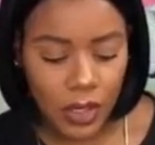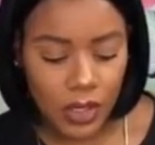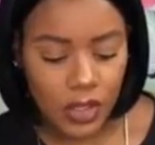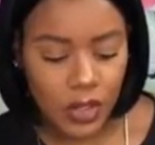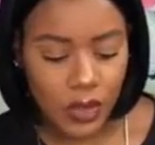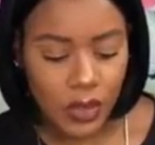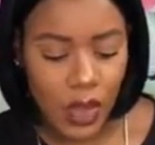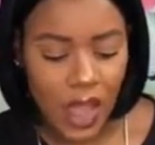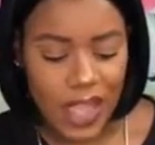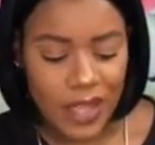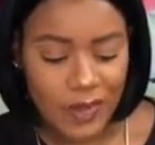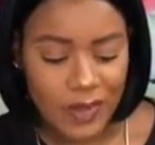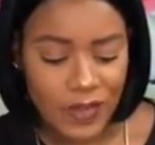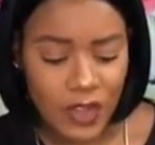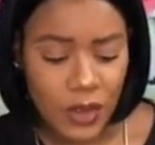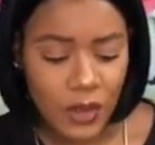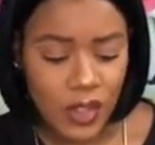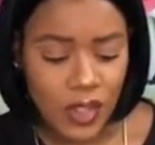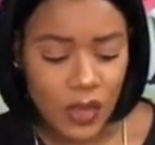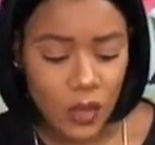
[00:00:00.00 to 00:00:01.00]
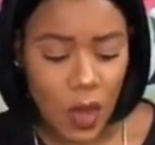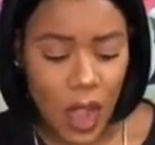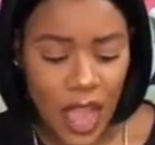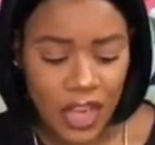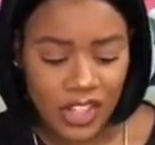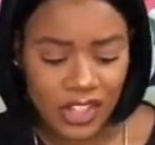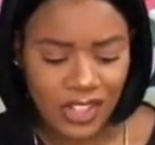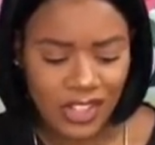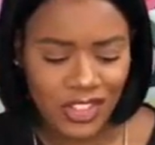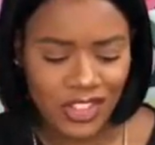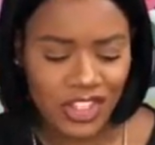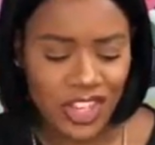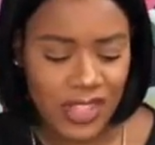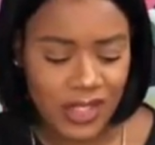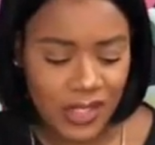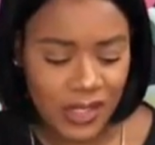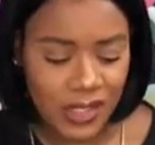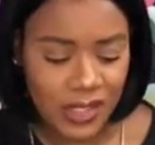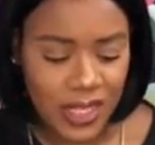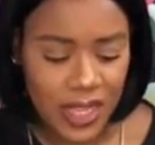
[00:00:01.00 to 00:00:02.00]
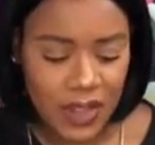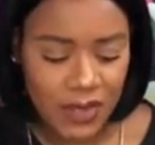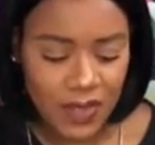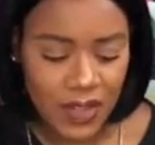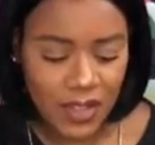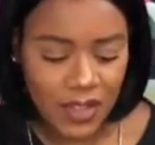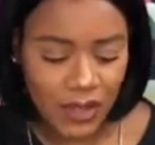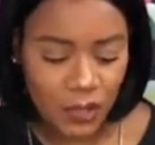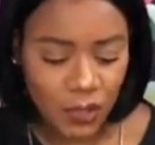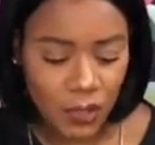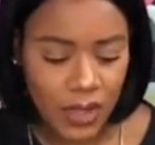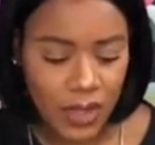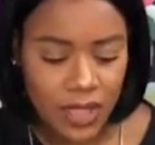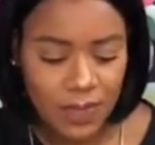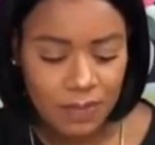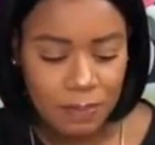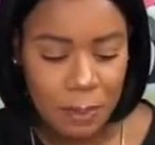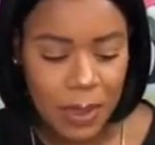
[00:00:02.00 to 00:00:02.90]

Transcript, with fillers: to do a few swatches just to see if it's really